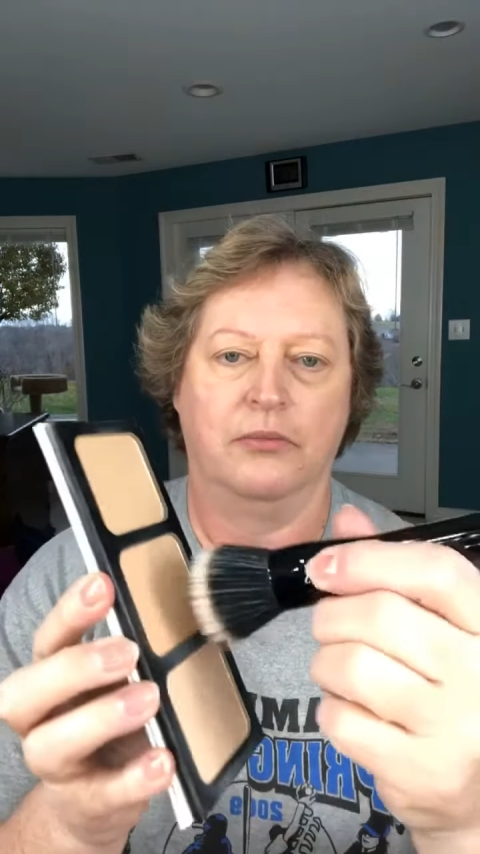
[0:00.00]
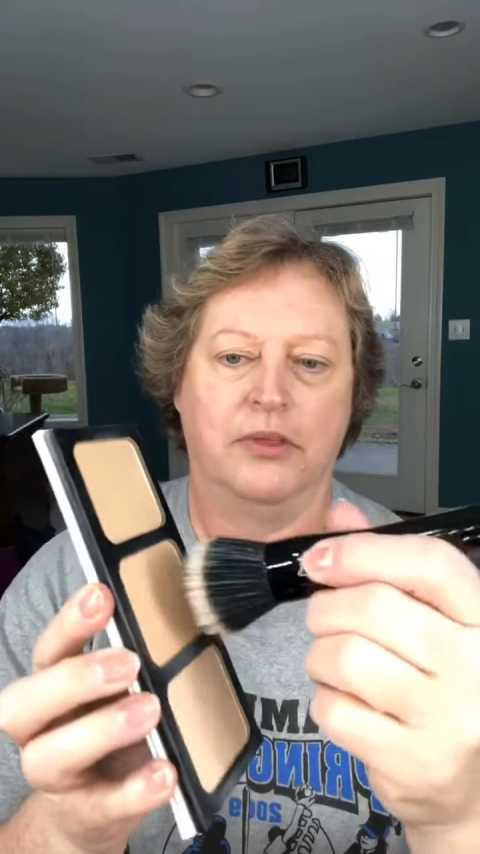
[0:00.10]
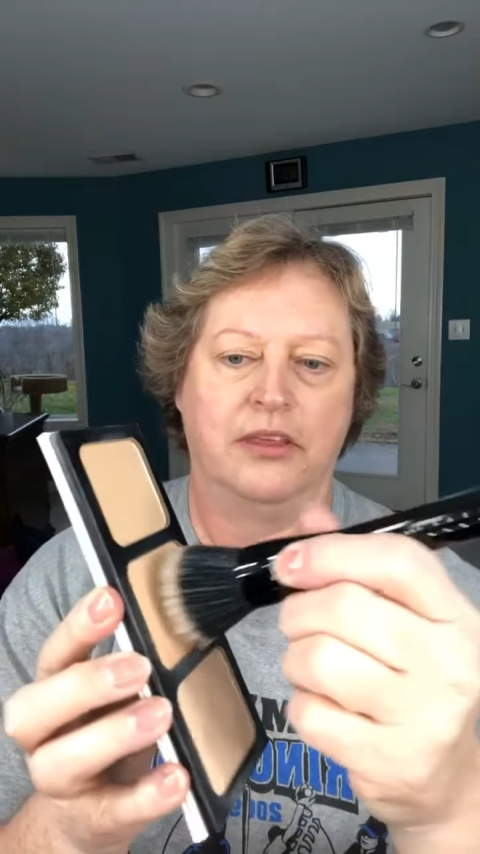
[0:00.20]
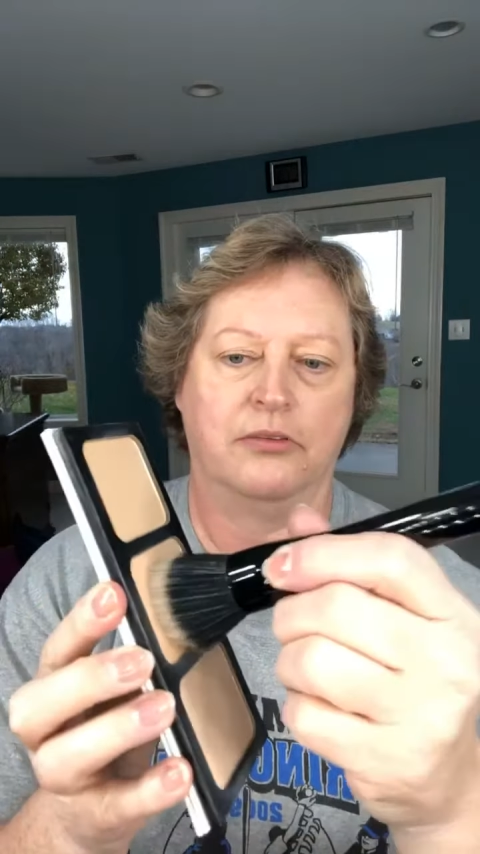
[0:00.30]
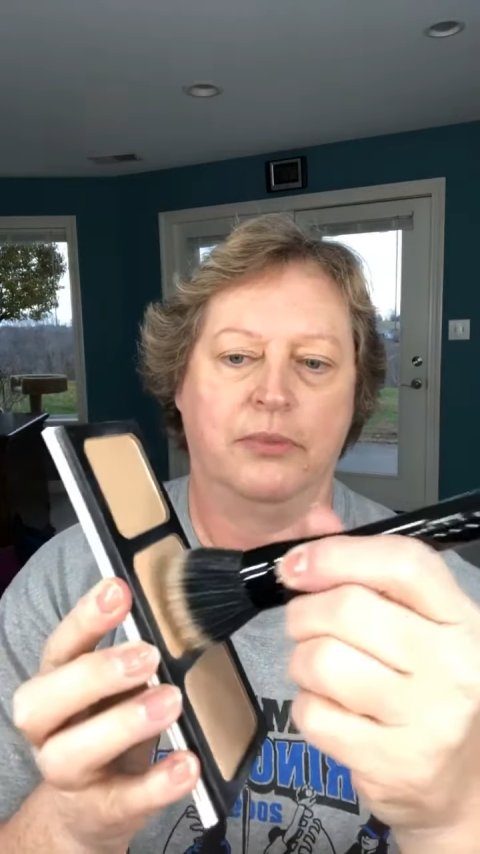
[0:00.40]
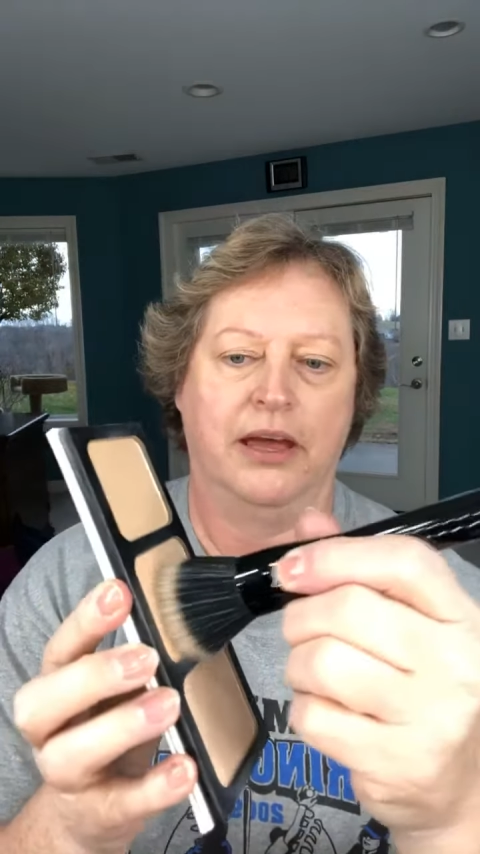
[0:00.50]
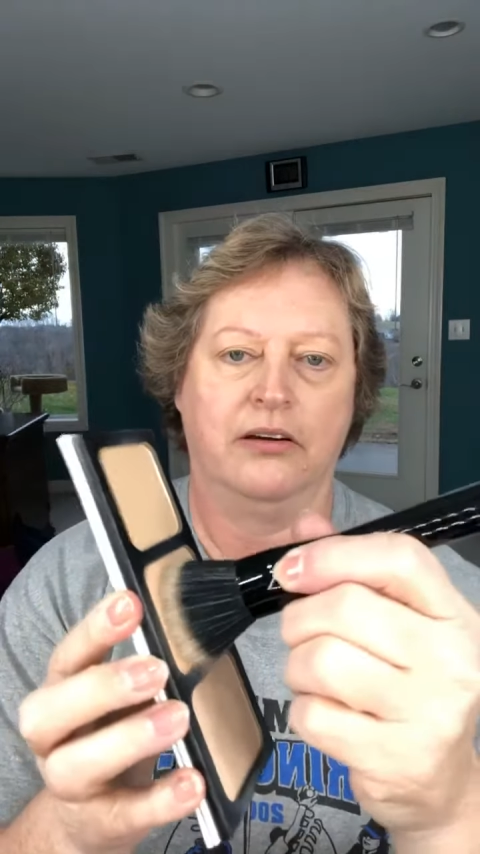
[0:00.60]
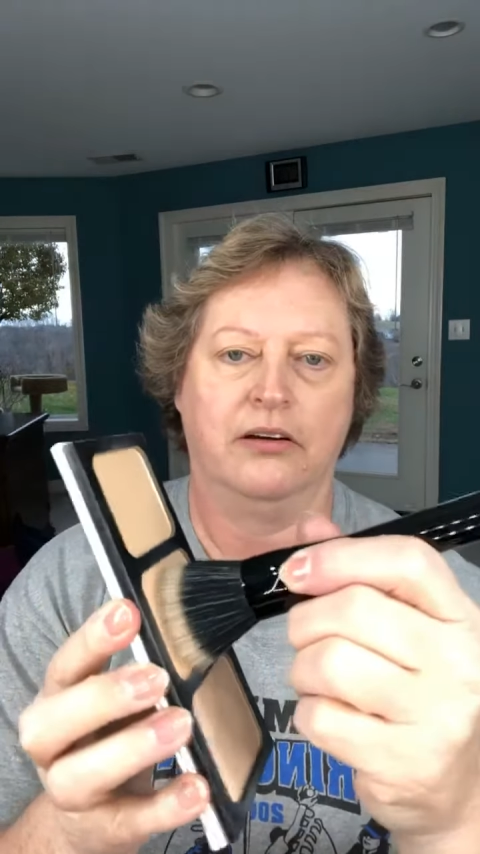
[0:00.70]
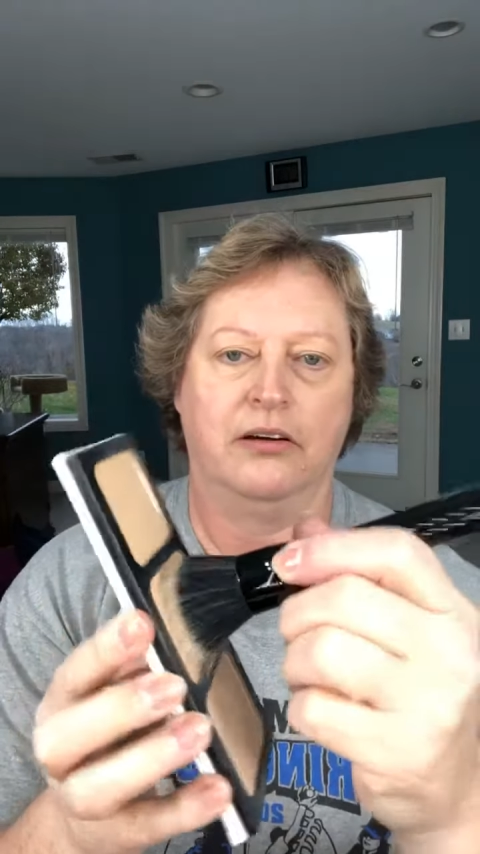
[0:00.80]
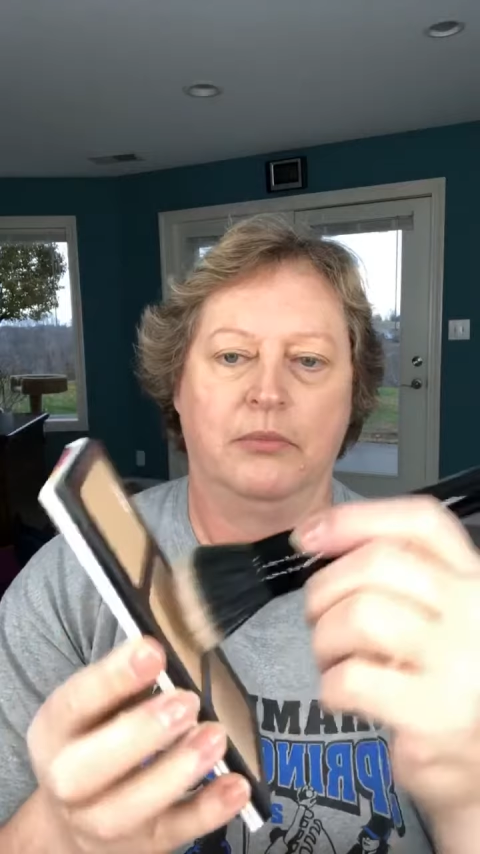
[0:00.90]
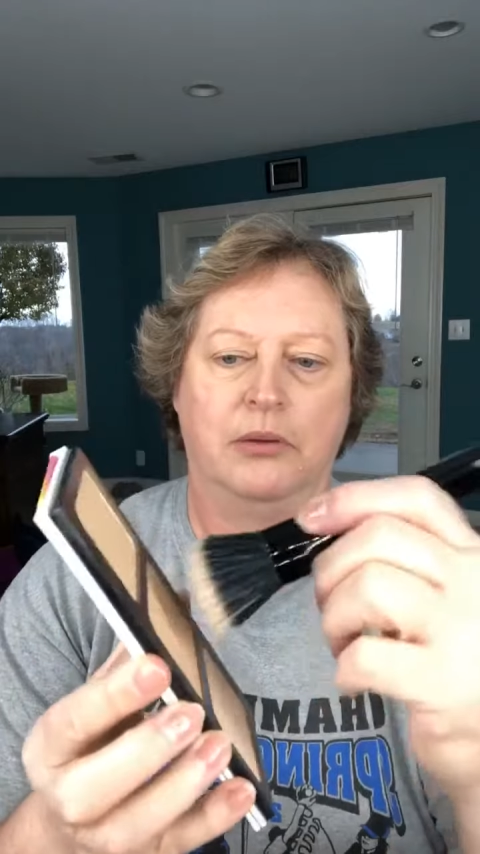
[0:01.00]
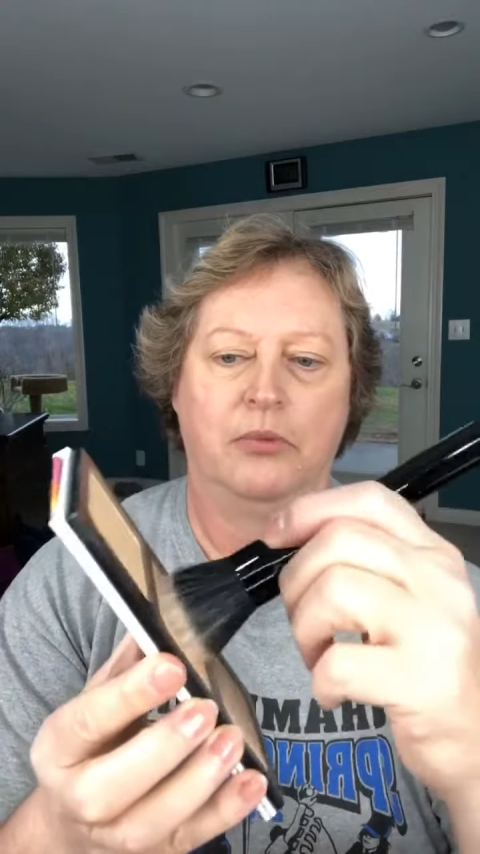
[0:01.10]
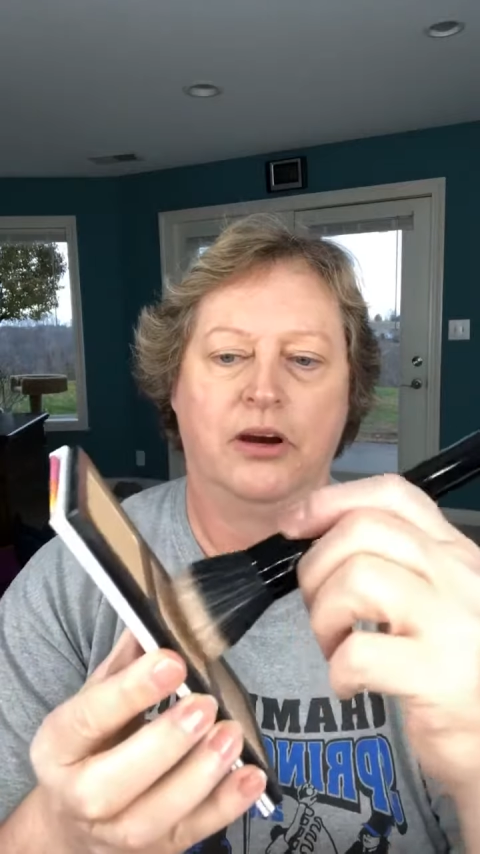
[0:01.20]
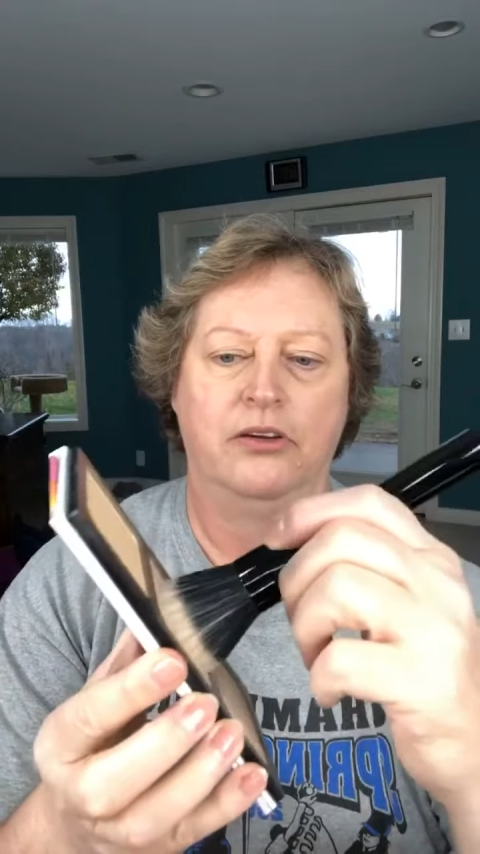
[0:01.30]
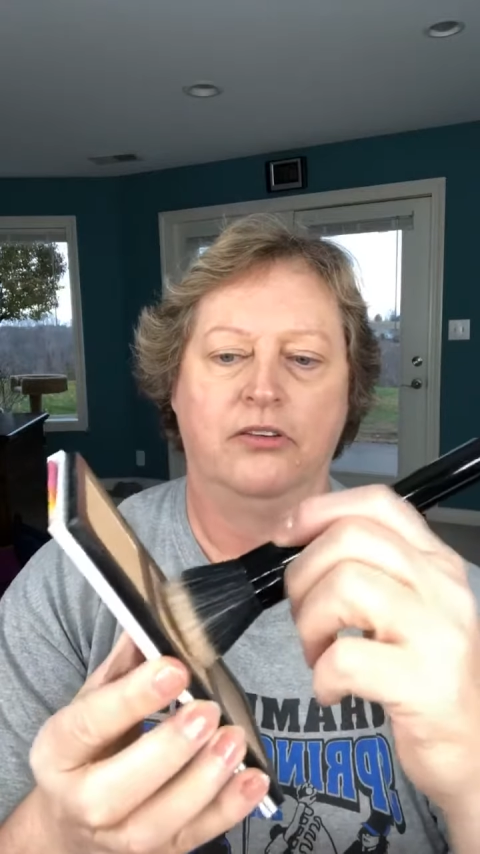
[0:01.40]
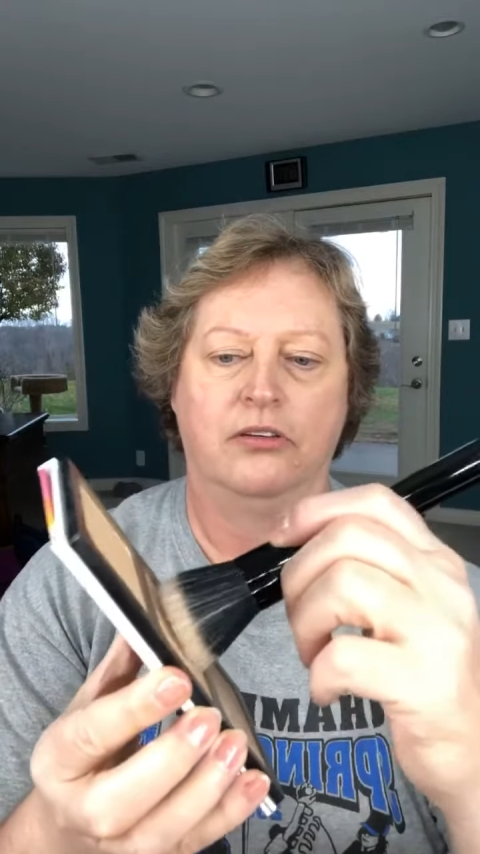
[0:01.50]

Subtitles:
of this powder on my brush.